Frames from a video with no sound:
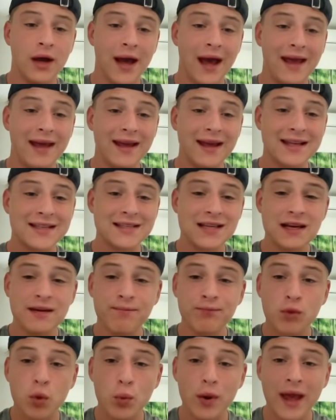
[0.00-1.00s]
And you can see
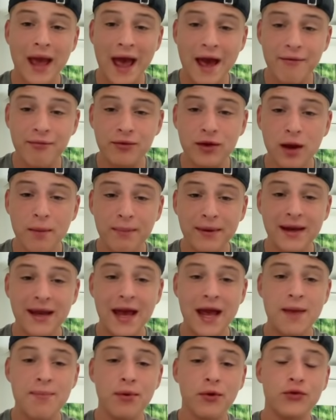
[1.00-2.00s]
we have not been
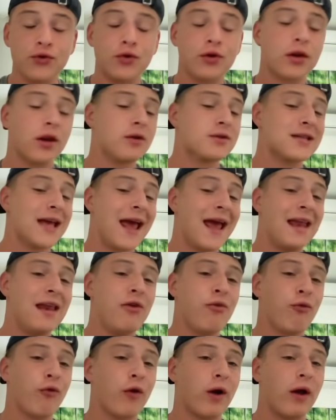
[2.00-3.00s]
able to close any
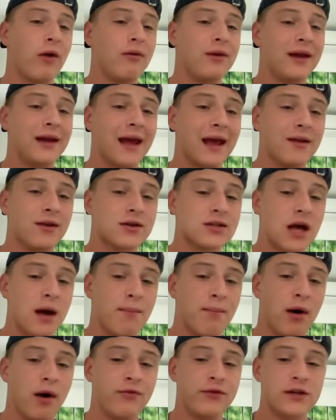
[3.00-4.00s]
four hourly candles
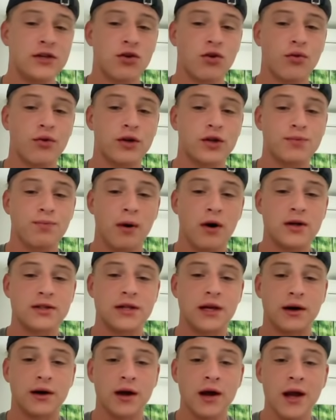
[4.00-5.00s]
above this orange box
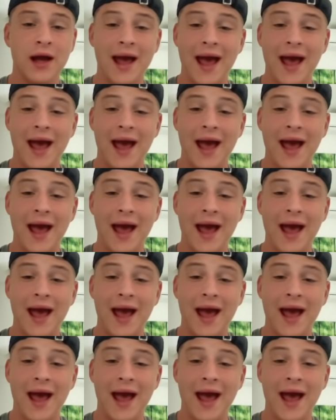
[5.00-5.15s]
here.